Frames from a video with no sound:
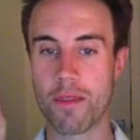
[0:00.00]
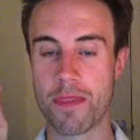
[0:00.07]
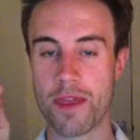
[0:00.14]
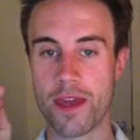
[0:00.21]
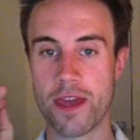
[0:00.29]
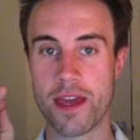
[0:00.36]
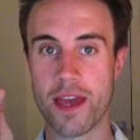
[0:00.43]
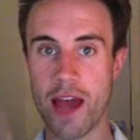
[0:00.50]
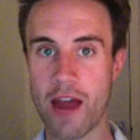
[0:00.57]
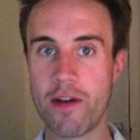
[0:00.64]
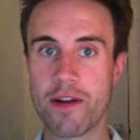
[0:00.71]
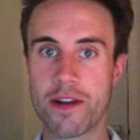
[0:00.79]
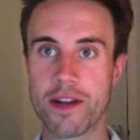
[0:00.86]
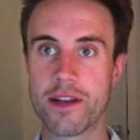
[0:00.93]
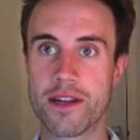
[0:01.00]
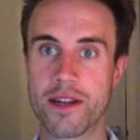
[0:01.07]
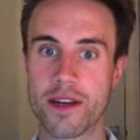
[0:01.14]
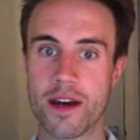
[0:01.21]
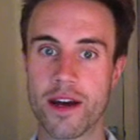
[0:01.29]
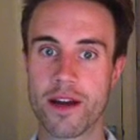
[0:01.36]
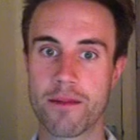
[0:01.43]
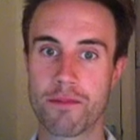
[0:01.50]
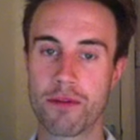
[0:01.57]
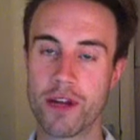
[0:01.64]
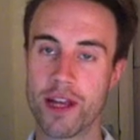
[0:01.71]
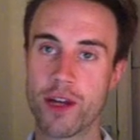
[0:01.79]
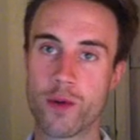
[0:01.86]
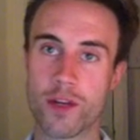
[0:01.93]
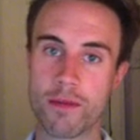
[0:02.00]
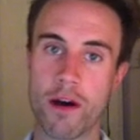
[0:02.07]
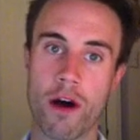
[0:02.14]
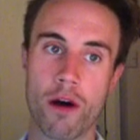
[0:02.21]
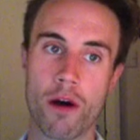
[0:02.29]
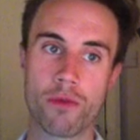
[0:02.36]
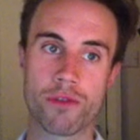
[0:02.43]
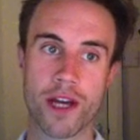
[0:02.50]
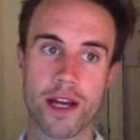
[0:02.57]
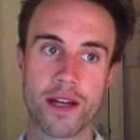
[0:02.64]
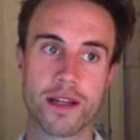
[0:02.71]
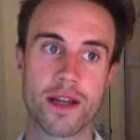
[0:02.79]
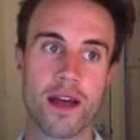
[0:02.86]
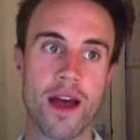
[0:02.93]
the character design, put it into a smart object,